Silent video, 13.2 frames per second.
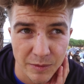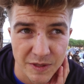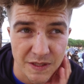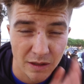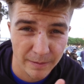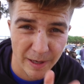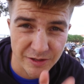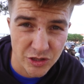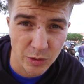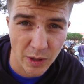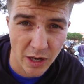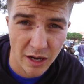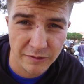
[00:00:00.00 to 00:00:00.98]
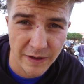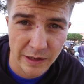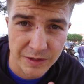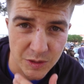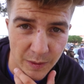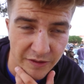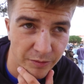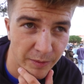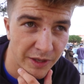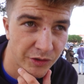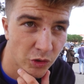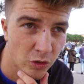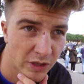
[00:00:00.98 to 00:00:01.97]
we're still about 2.5 hours away from
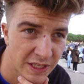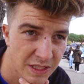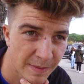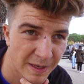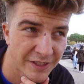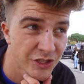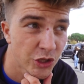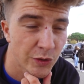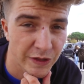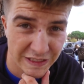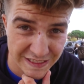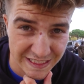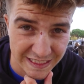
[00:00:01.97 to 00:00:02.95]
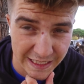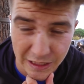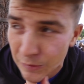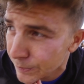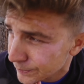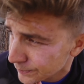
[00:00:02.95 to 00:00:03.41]
Andorra. It's about 2:30 now.